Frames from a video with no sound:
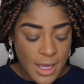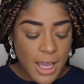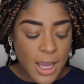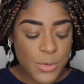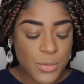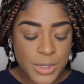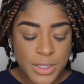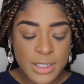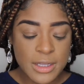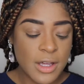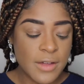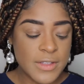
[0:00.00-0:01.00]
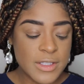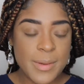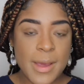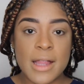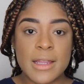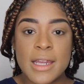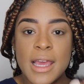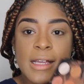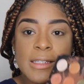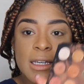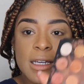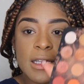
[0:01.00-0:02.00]
I really love this palette. It has
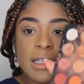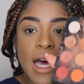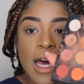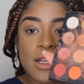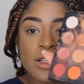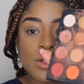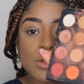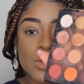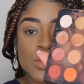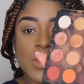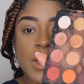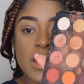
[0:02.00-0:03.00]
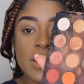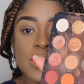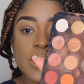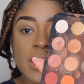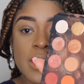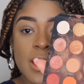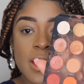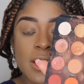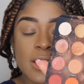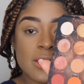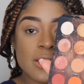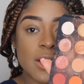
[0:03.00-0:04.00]
like a lot of neutral colors in
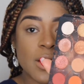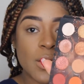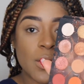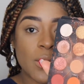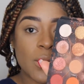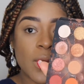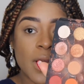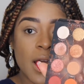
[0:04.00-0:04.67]
there, so